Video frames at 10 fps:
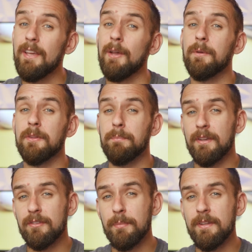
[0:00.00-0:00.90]
And with the
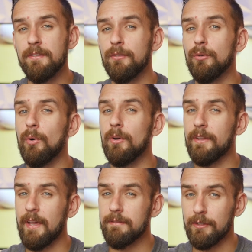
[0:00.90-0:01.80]
Pixel Buds 2
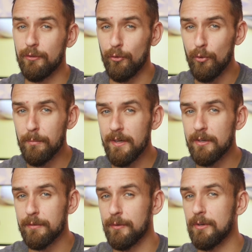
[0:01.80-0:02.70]
only having 2
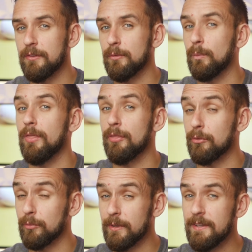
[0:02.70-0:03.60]
microphones when
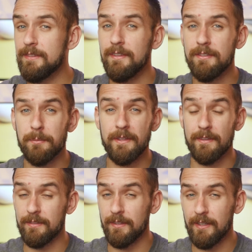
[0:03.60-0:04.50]
3 seems to be the
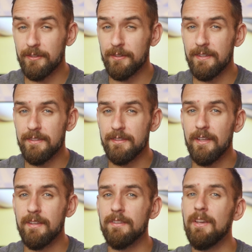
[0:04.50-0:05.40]
standard these
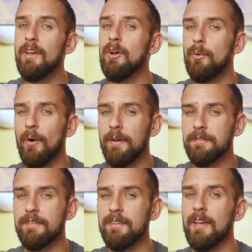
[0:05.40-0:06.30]
days, we'll have
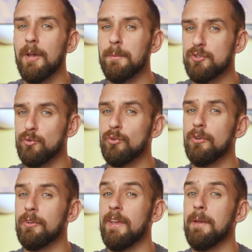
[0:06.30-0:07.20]
to see how much
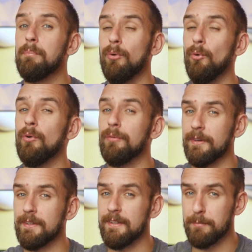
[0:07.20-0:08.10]
Google can pull
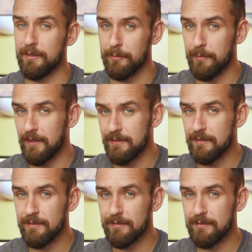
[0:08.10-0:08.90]
from these Pixel Buds.